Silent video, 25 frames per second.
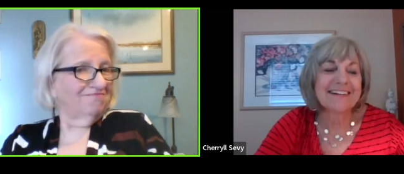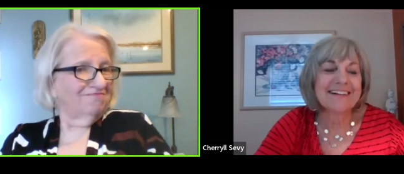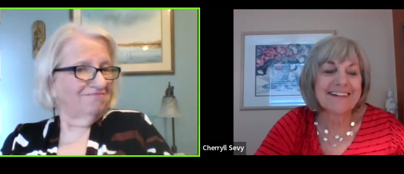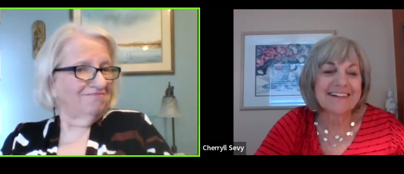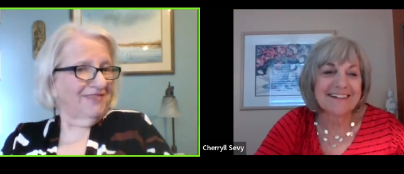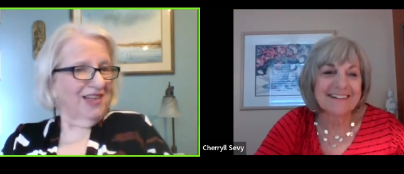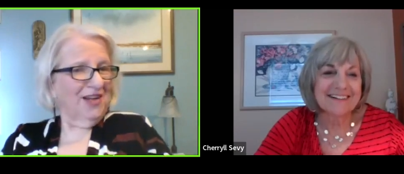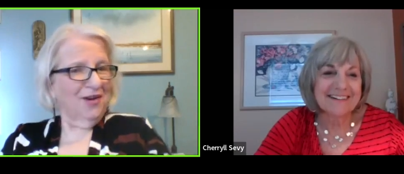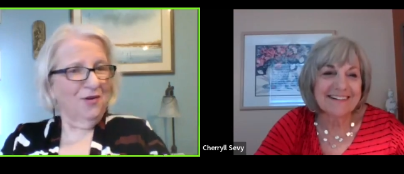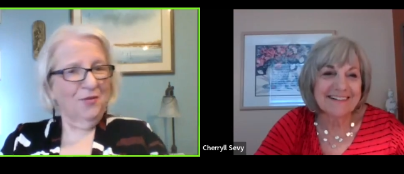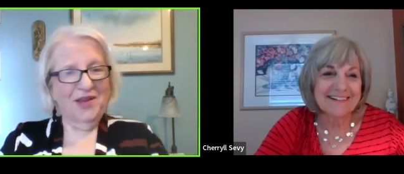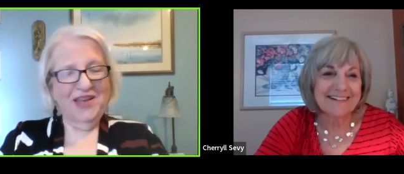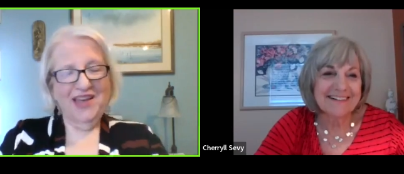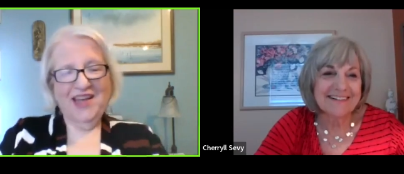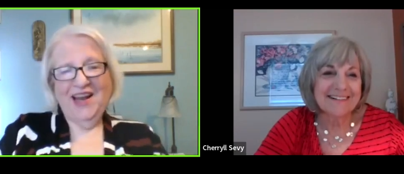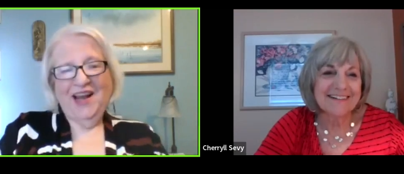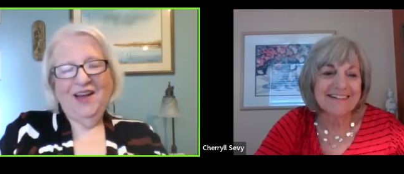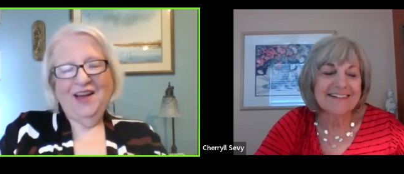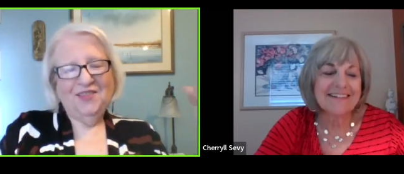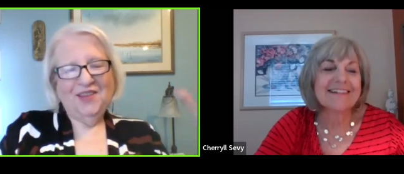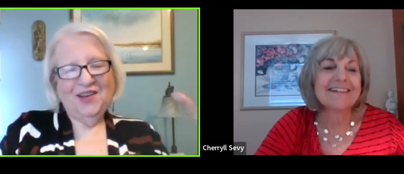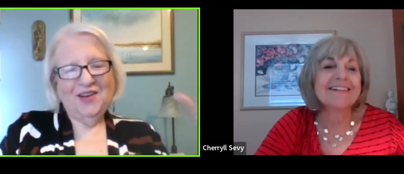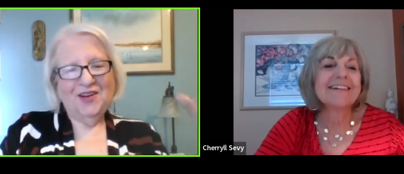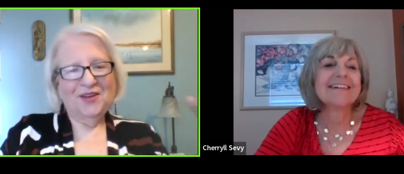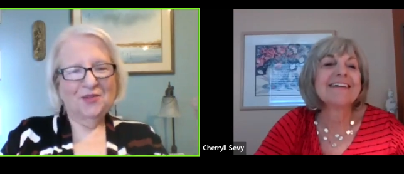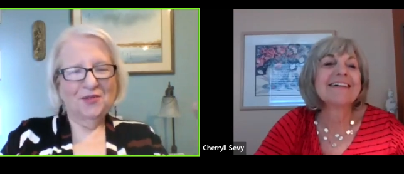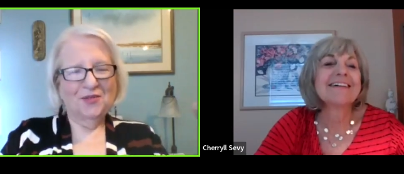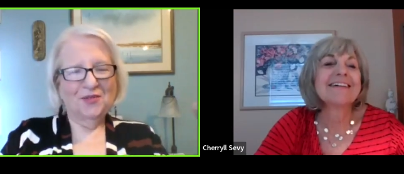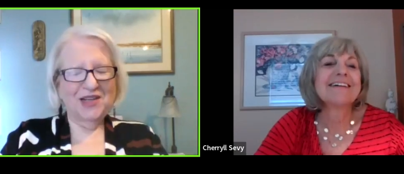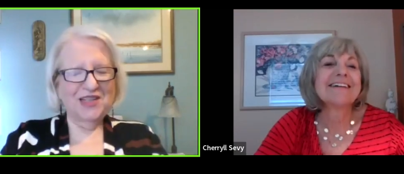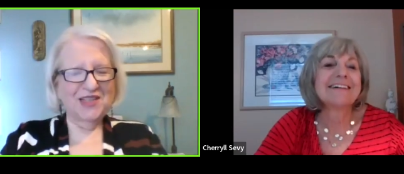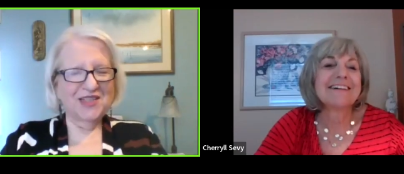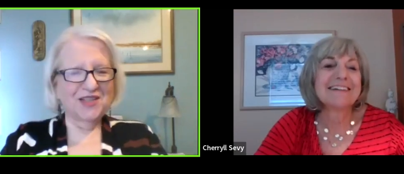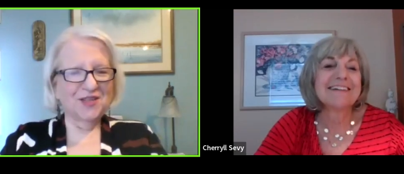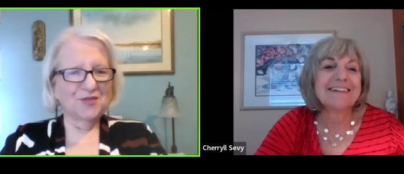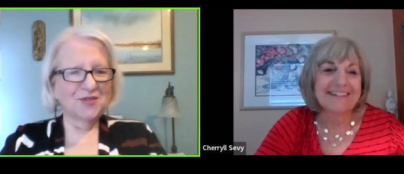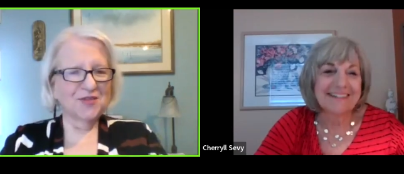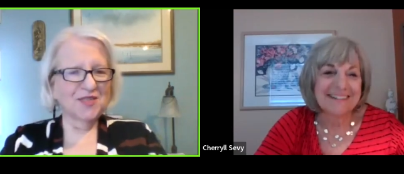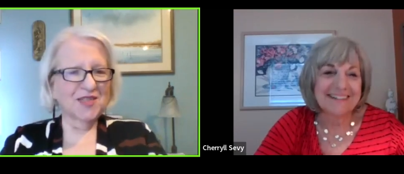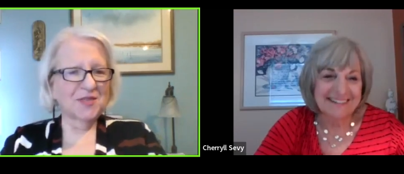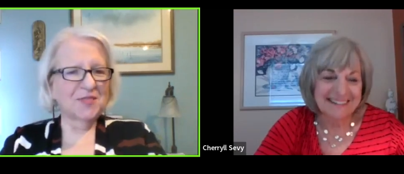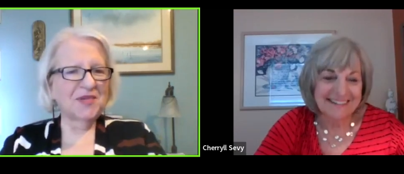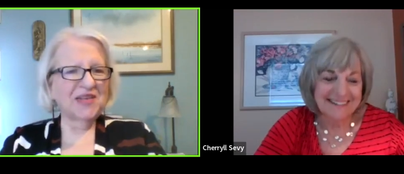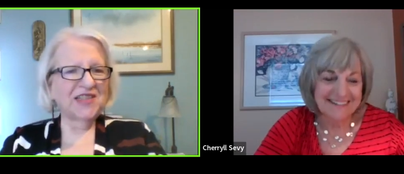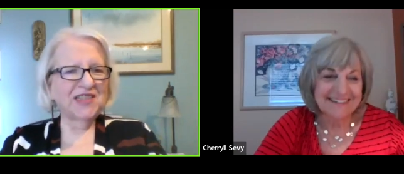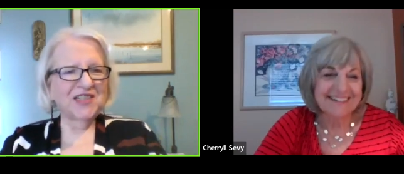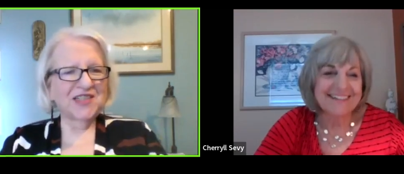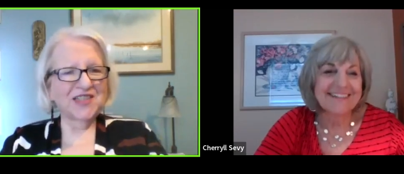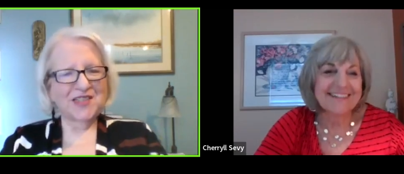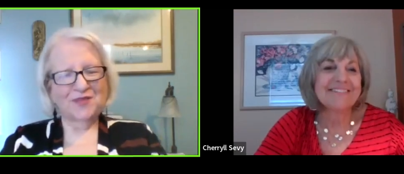Speaker 1: you know, we get out there and we do
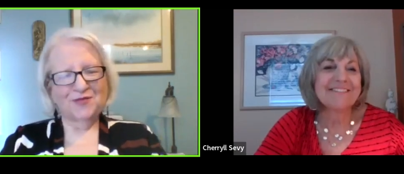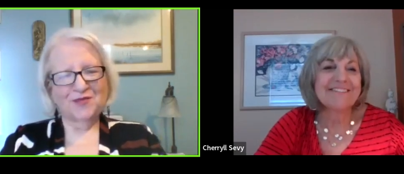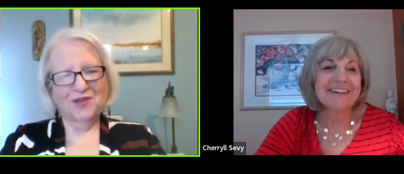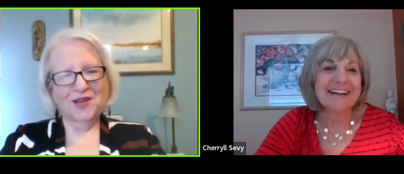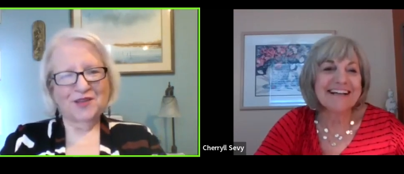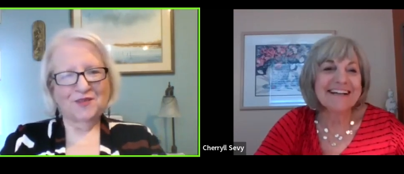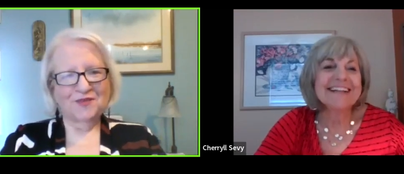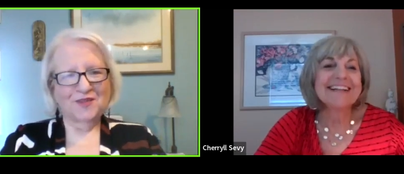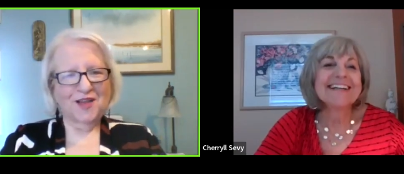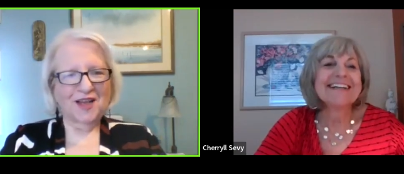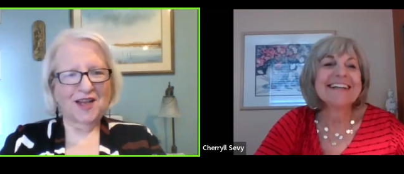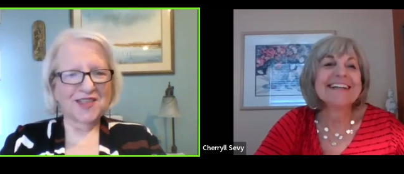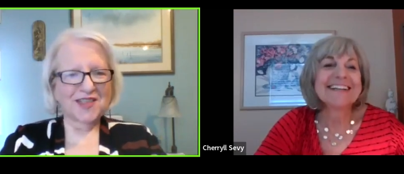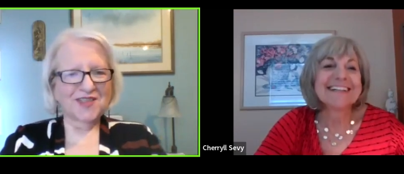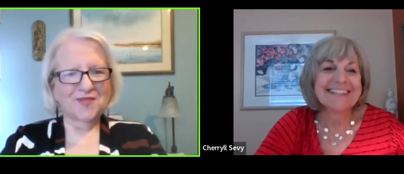speeches in front right.